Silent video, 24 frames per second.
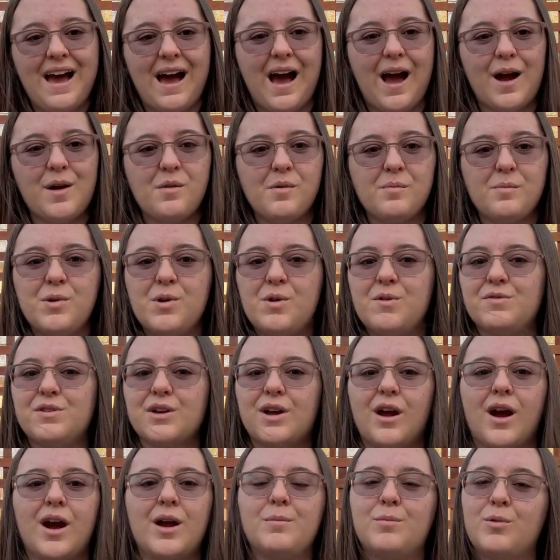I removed the
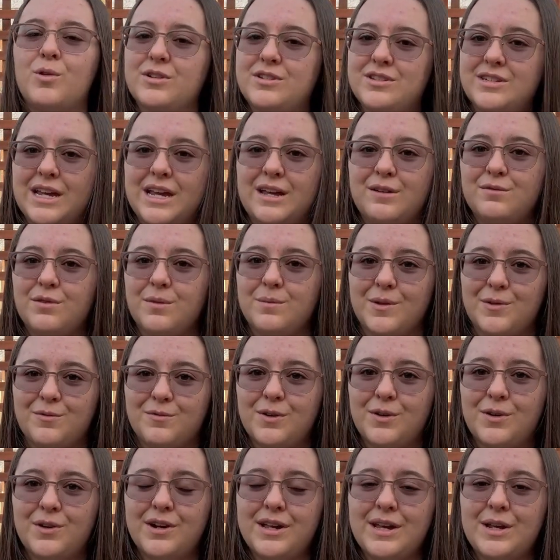cardboard stand from the
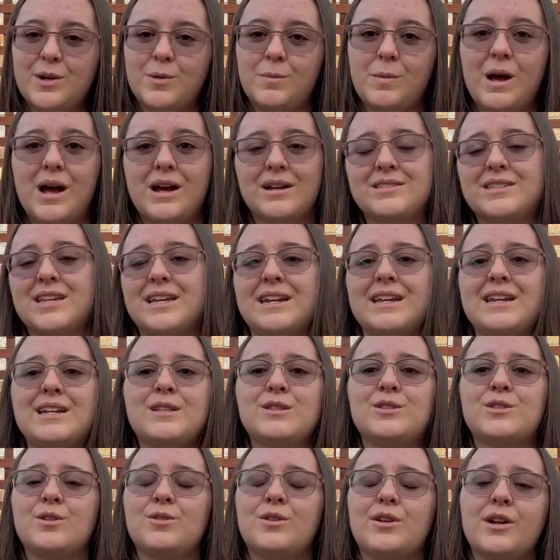ferninator box and
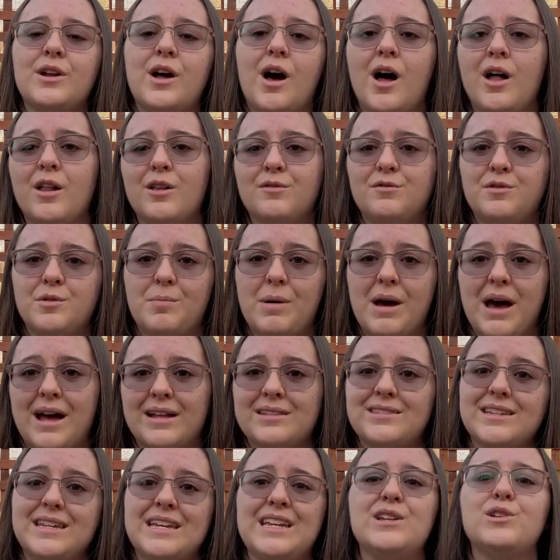inserted all of the
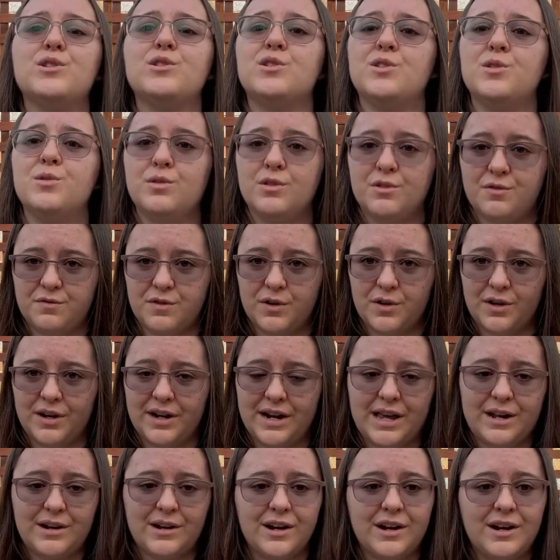pots into the
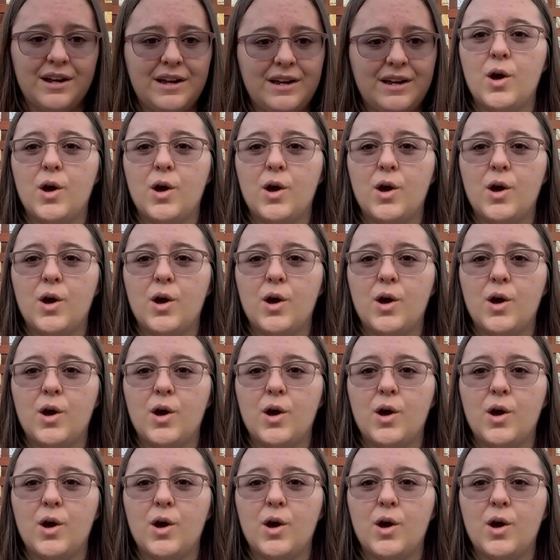ferninator.